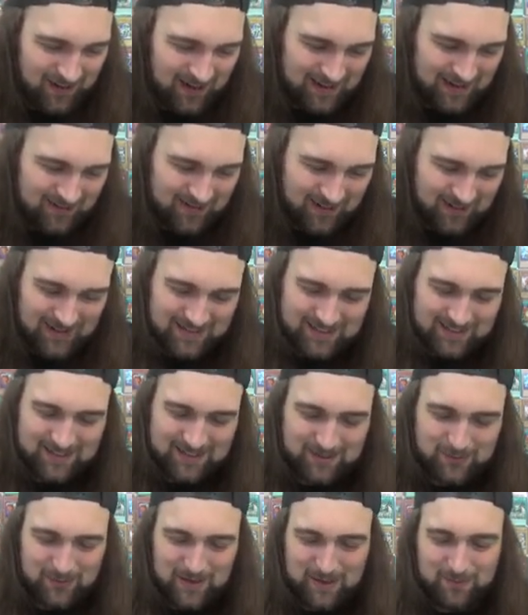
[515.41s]
what, is, what is
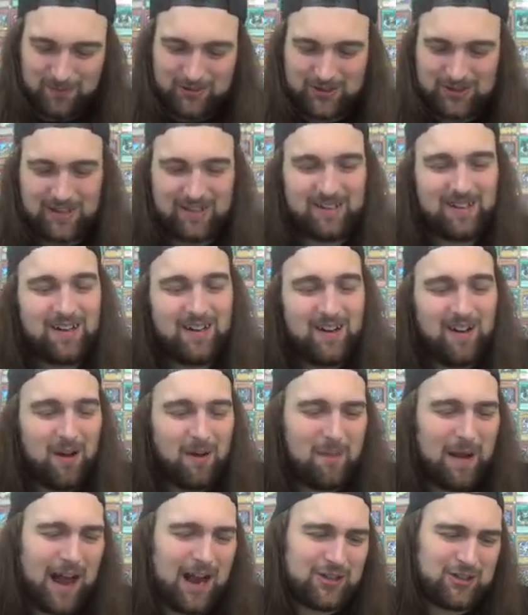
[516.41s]
this weeb shit?
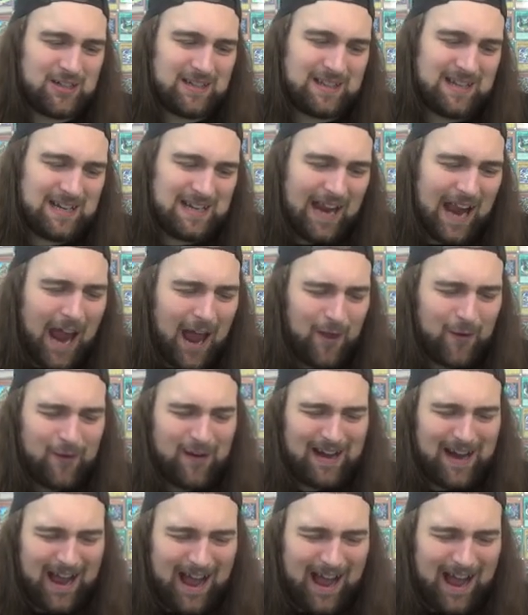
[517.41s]
Magic the Gathering.